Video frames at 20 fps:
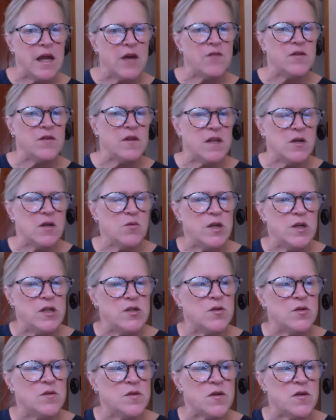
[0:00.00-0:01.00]
everything we
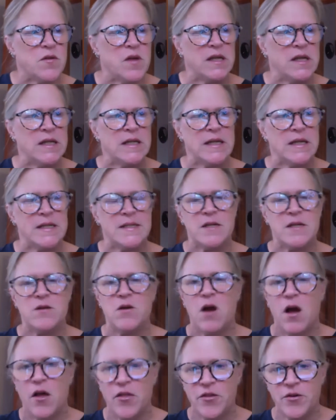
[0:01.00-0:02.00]
do so that it isn't
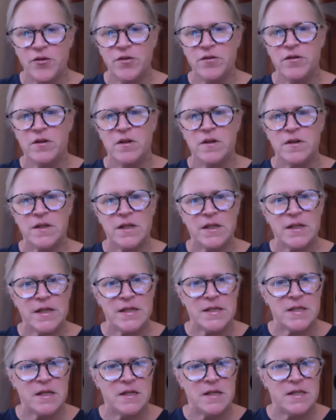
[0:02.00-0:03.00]
other, it
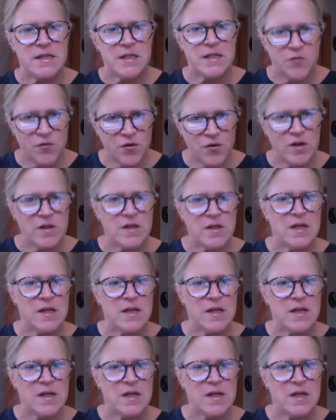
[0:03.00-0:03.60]
isn't different.